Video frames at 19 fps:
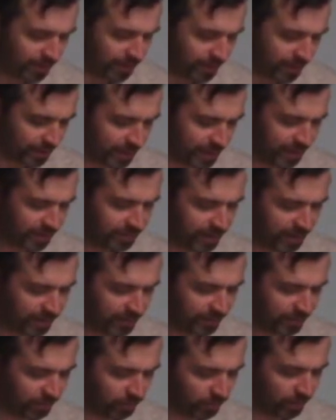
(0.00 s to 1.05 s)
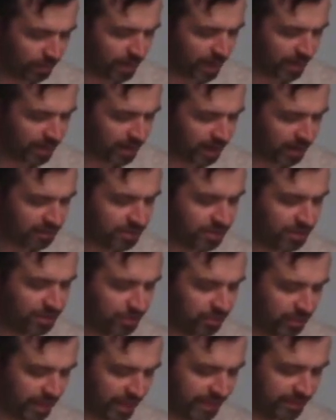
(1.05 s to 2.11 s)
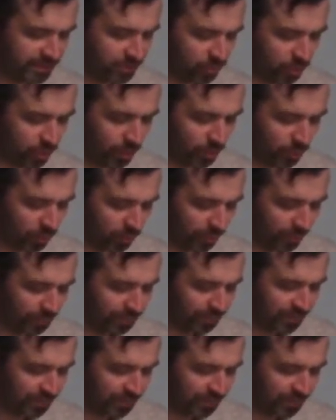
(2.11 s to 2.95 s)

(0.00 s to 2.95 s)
the command of the Lord my God to do less or more.